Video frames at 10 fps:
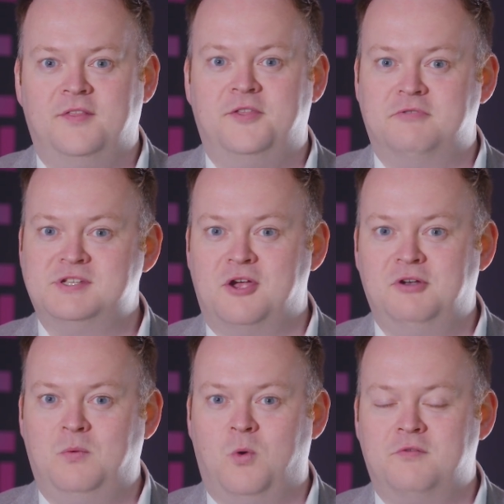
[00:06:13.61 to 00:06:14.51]
There is
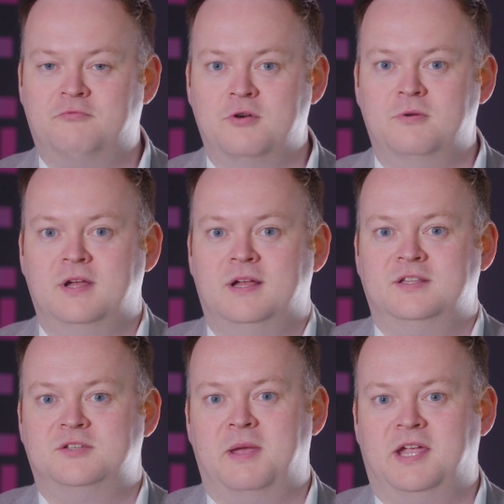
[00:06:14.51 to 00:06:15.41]
only one route
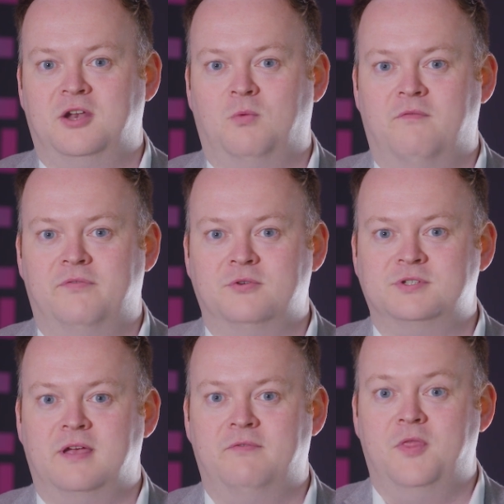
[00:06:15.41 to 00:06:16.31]
to making a
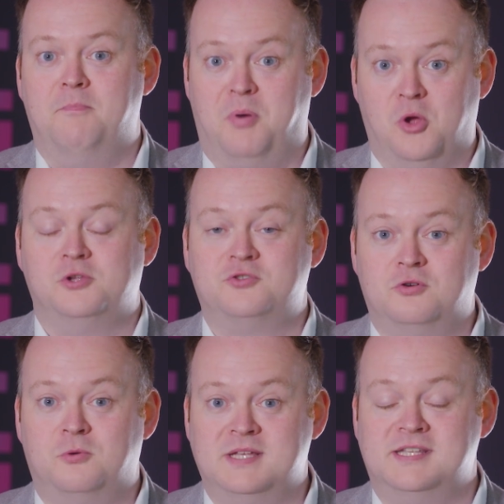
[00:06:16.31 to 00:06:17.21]
147. The balls are
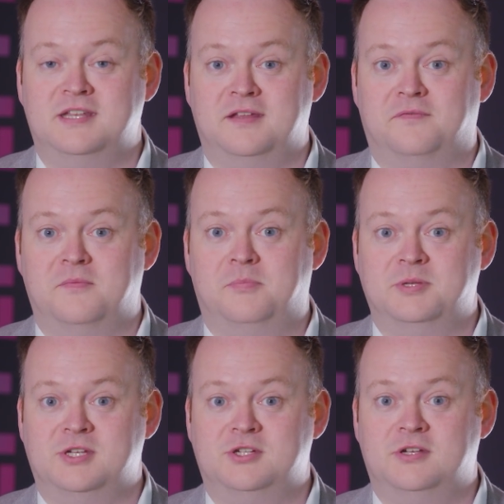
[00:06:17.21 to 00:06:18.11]
always in a different
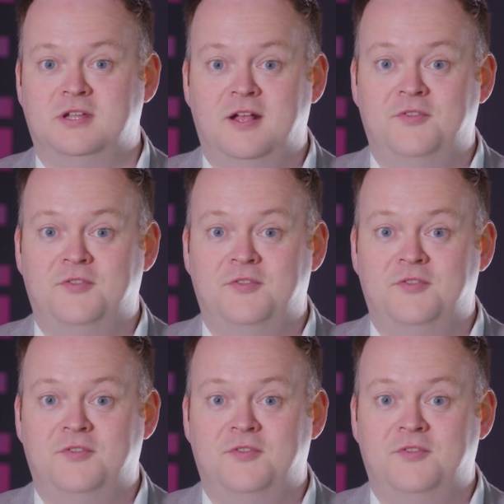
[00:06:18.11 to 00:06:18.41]
position.